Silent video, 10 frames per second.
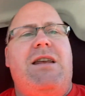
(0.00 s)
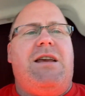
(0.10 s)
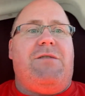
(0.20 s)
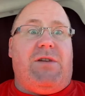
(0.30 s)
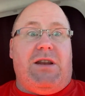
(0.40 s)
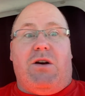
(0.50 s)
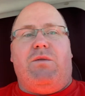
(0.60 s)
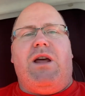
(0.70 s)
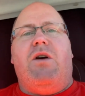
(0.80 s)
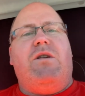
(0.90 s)
if you
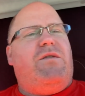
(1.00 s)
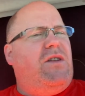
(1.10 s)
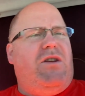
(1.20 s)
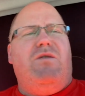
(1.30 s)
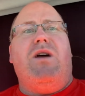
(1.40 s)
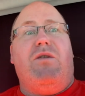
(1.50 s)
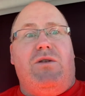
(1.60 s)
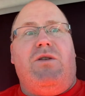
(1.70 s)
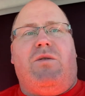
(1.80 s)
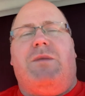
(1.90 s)
don't know, if you do know,
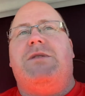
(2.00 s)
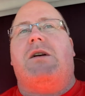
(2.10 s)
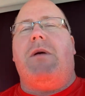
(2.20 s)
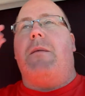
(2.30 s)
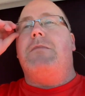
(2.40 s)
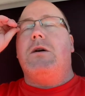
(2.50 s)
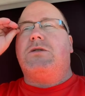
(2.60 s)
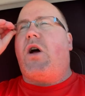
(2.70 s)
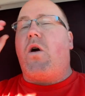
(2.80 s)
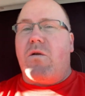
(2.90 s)
you know what I'm talking about.
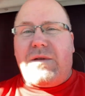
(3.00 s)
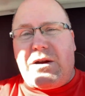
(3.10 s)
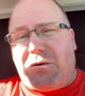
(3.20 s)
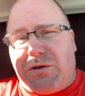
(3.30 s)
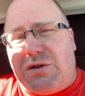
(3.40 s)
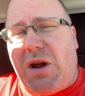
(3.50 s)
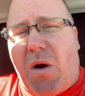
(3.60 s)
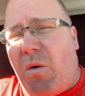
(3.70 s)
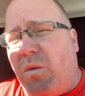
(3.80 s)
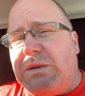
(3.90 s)
Most RVers
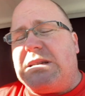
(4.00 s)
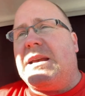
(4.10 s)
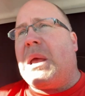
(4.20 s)
don't